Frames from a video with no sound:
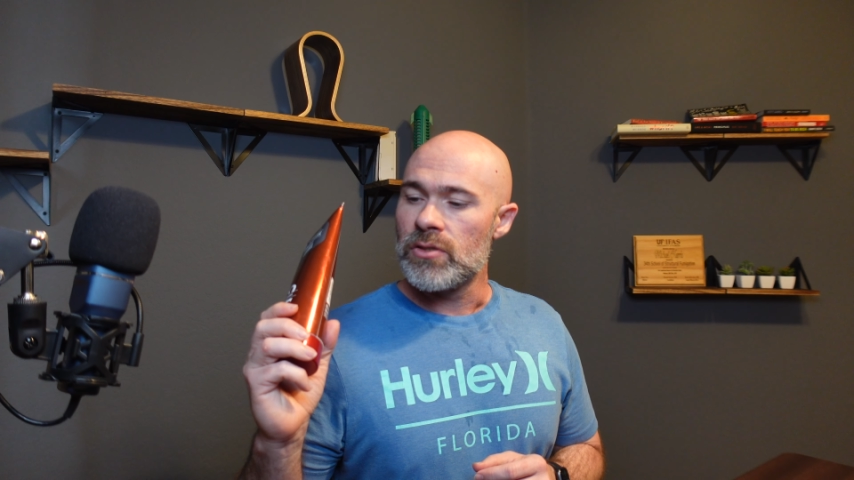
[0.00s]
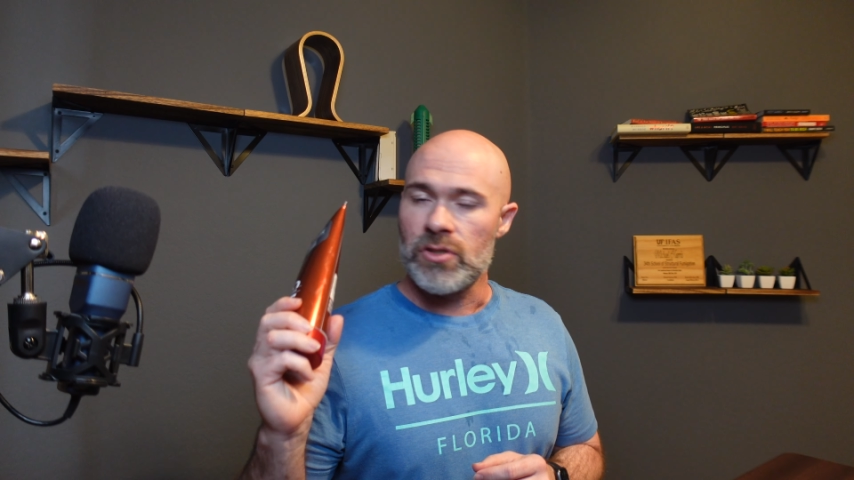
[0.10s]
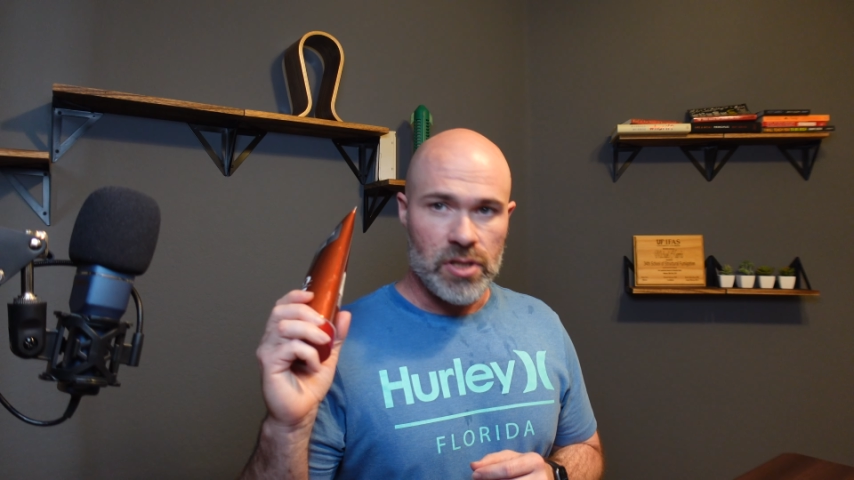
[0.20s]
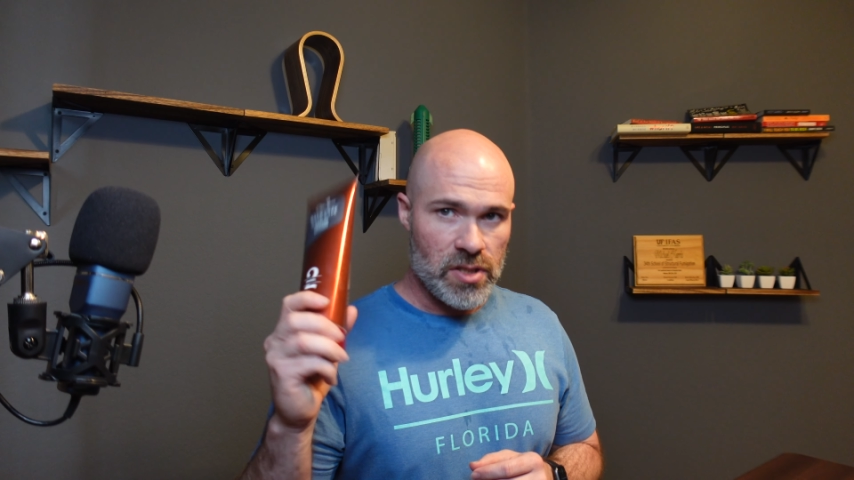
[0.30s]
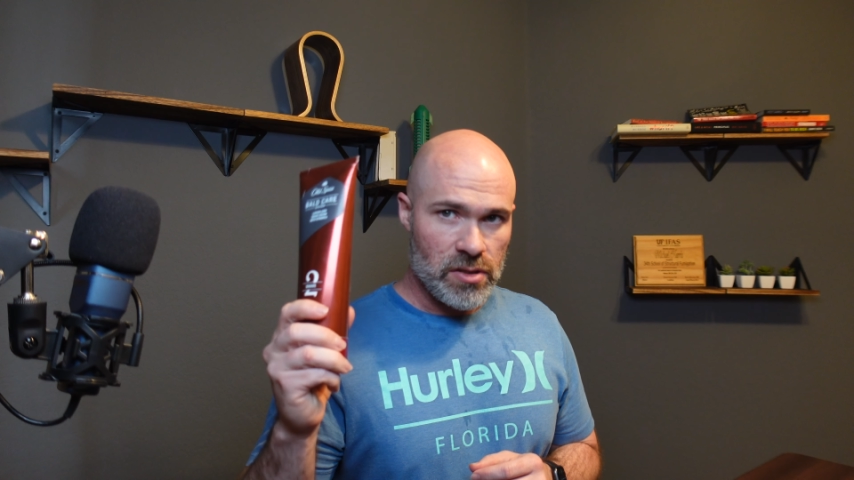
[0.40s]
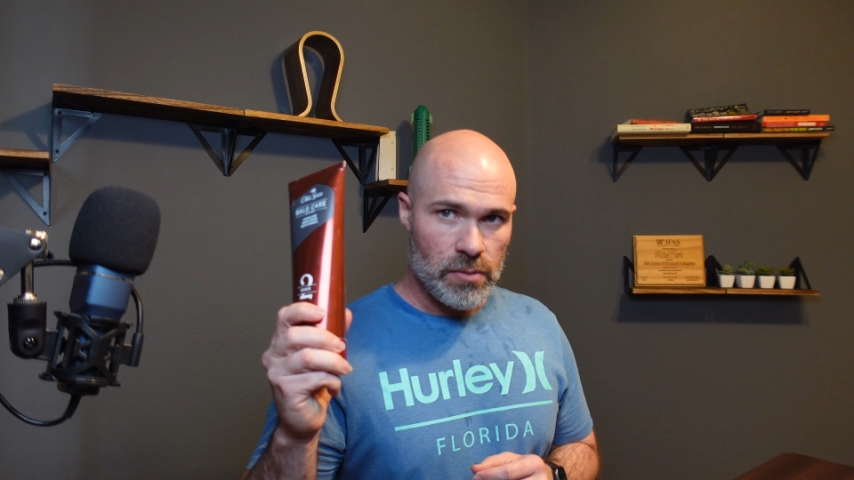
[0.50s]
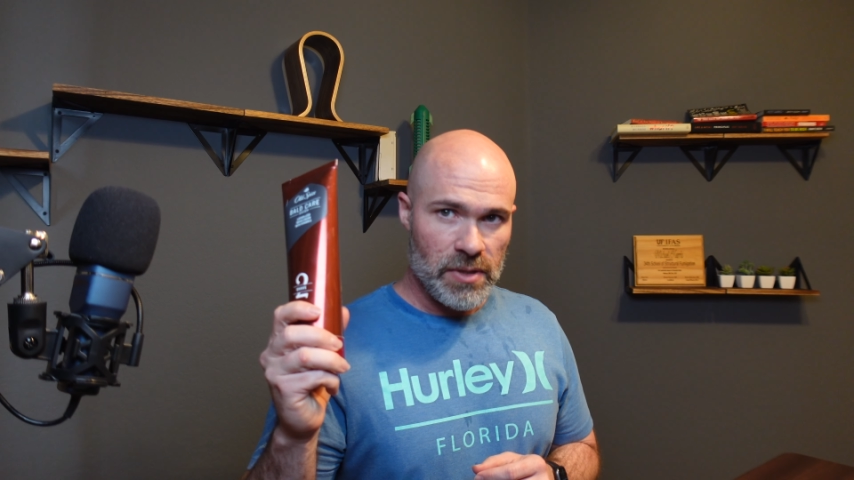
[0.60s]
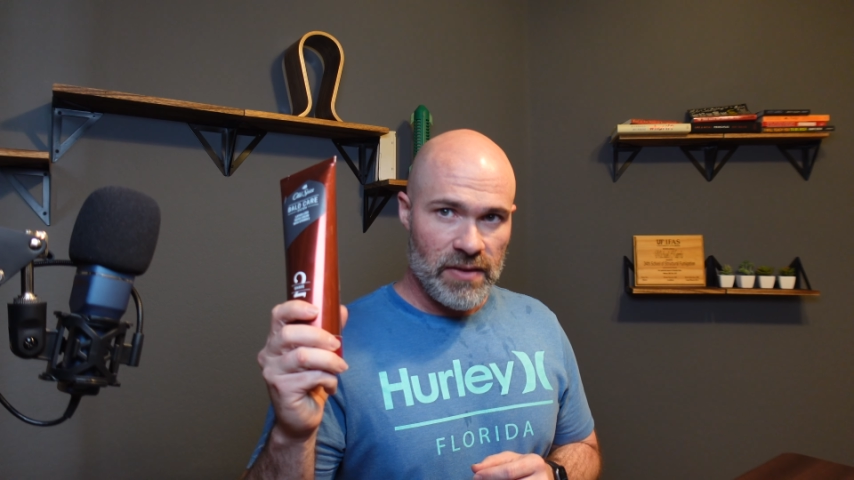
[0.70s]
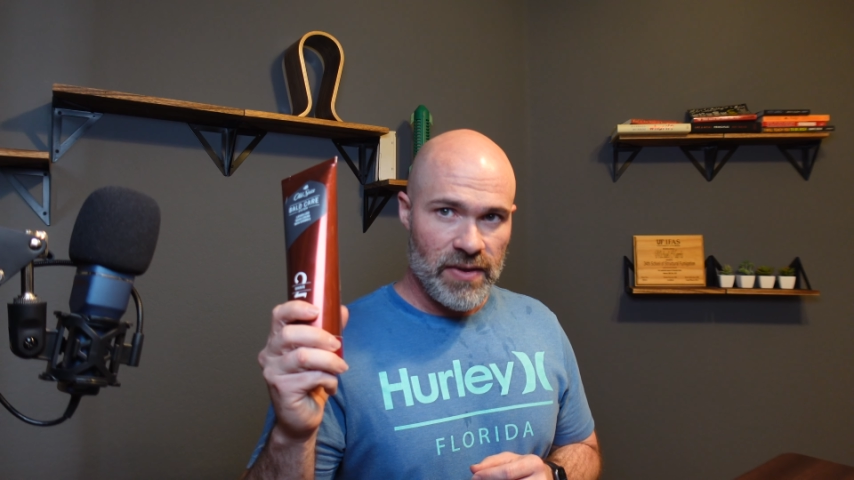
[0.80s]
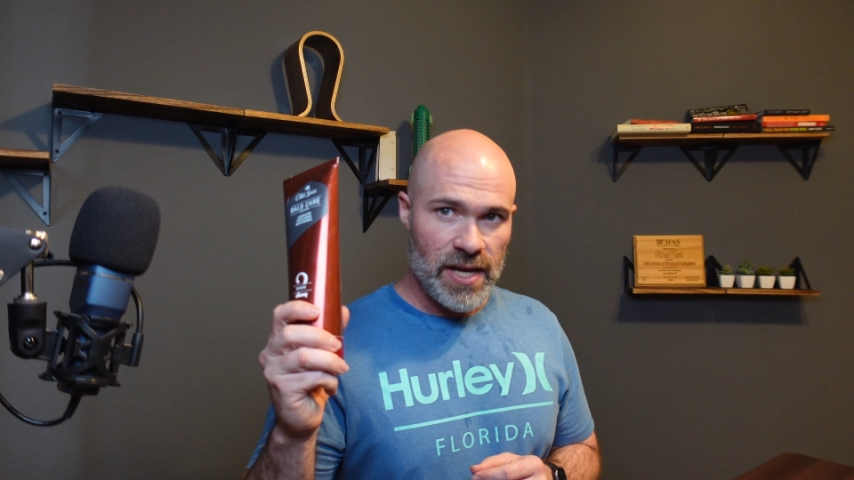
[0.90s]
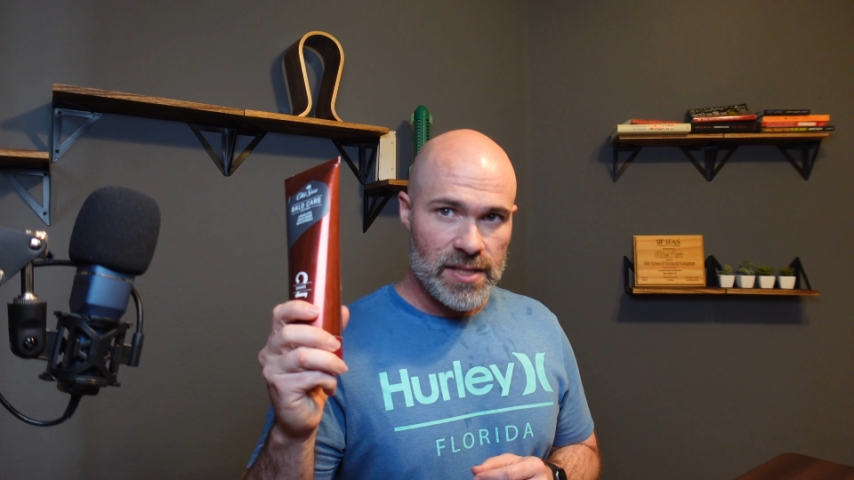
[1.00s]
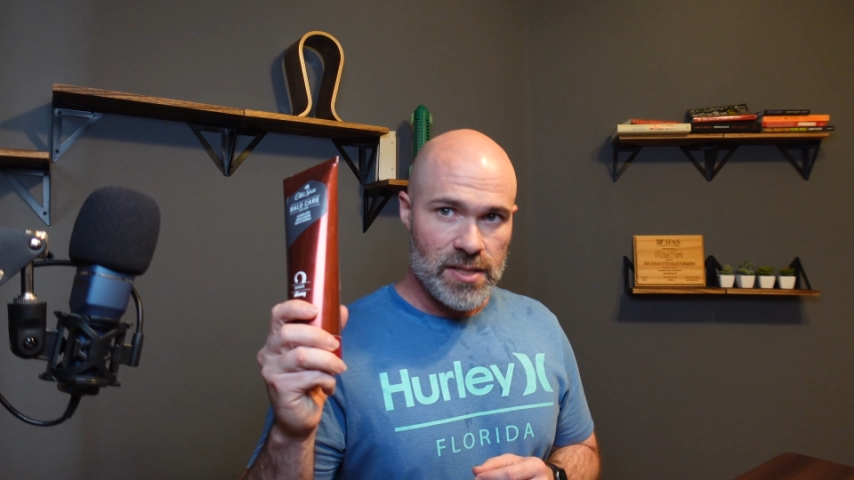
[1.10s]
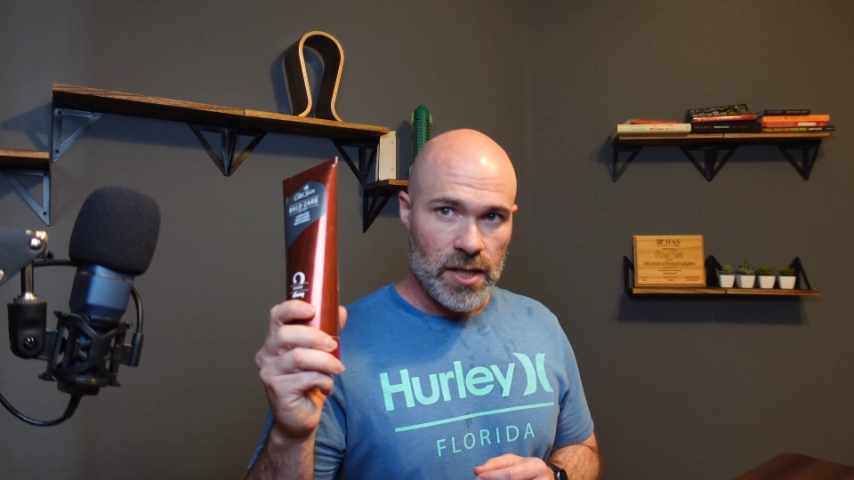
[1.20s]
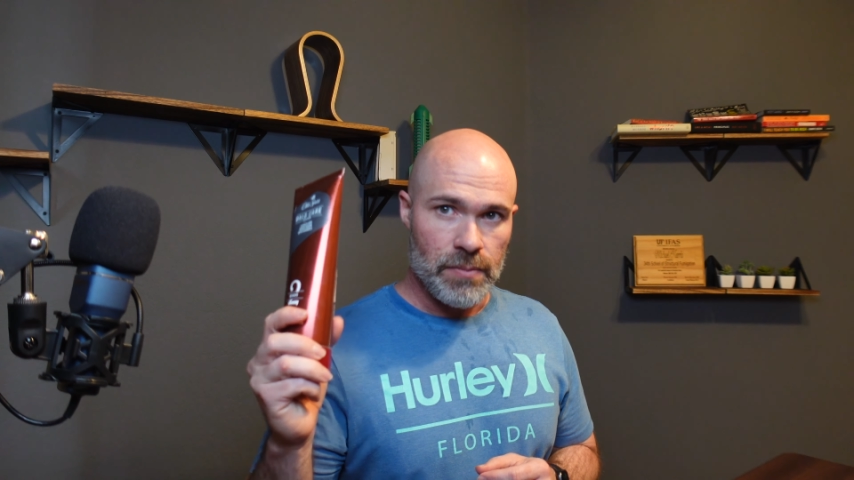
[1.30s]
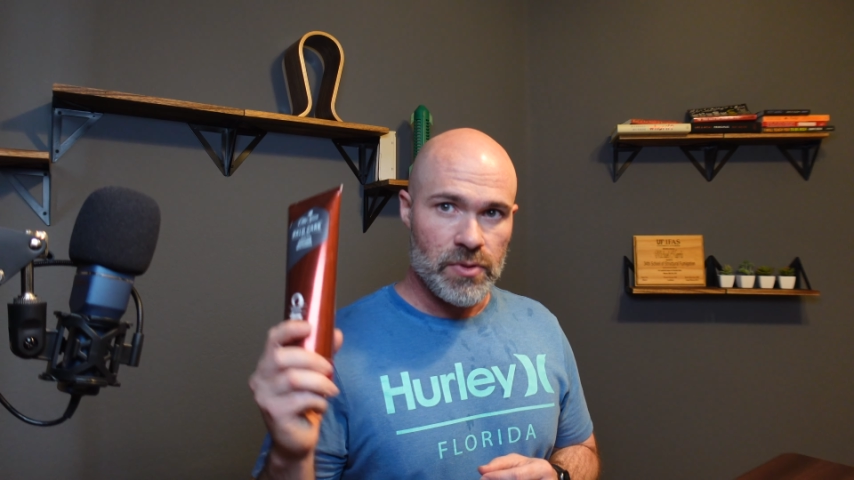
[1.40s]
just a little bit of a heads
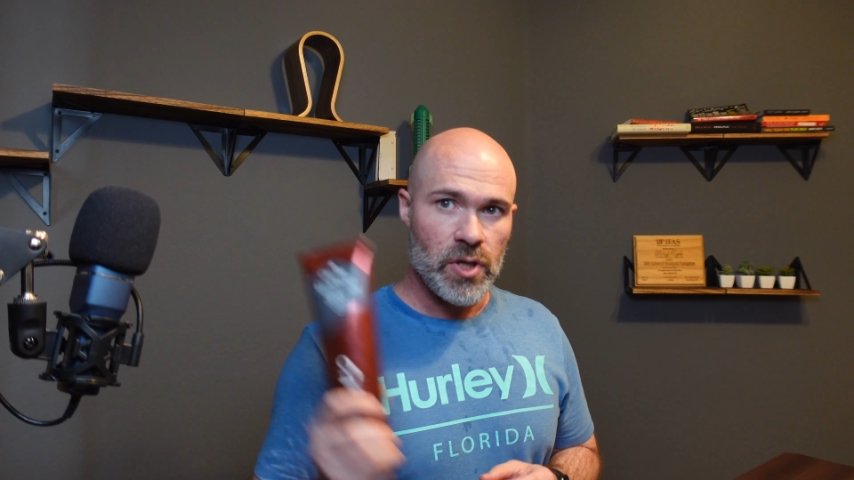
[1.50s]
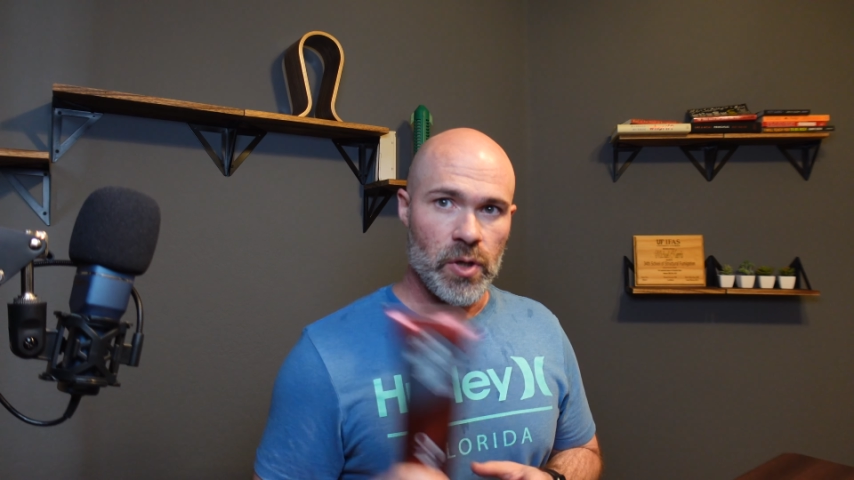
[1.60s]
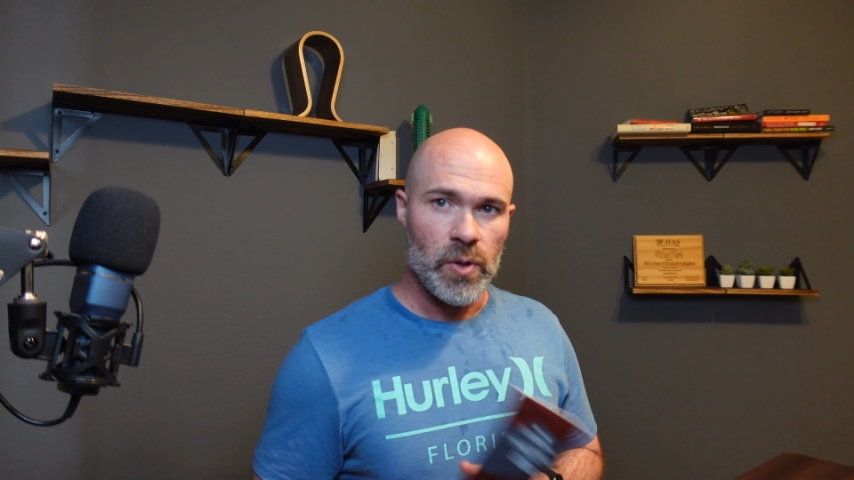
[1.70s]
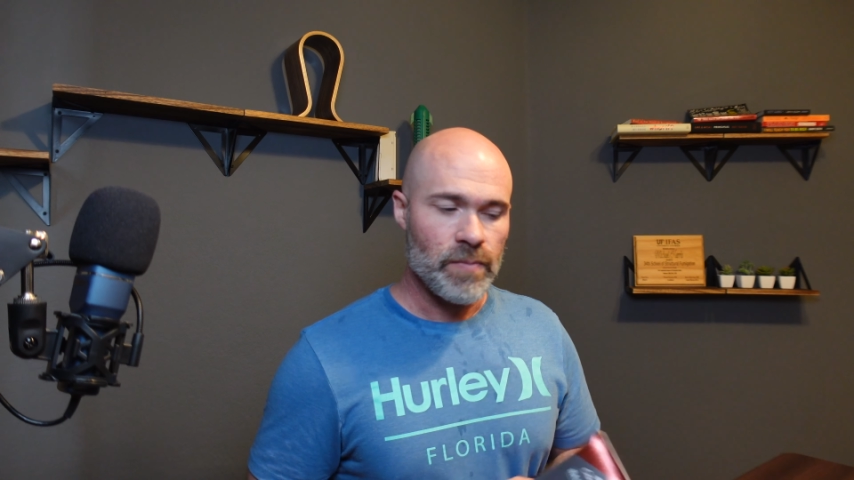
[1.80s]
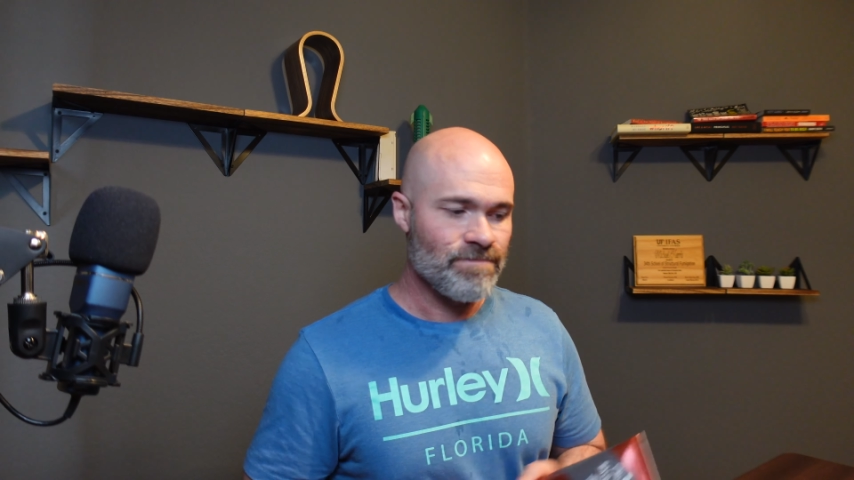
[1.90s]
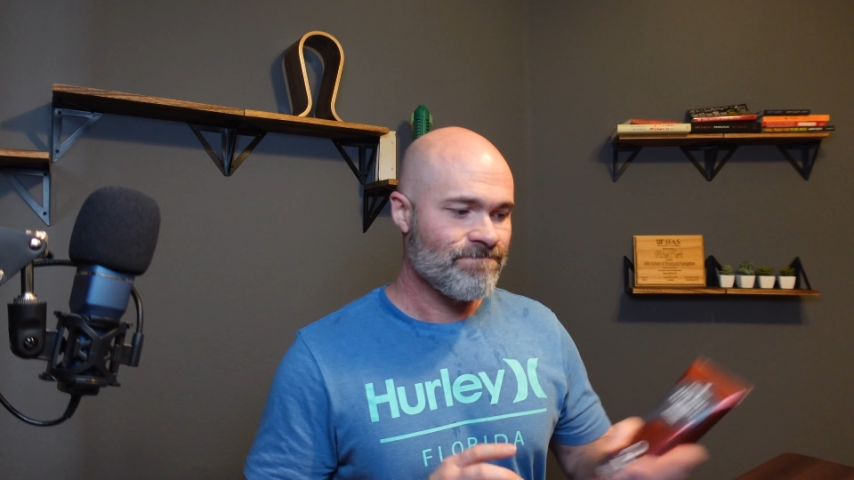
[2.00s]
up. So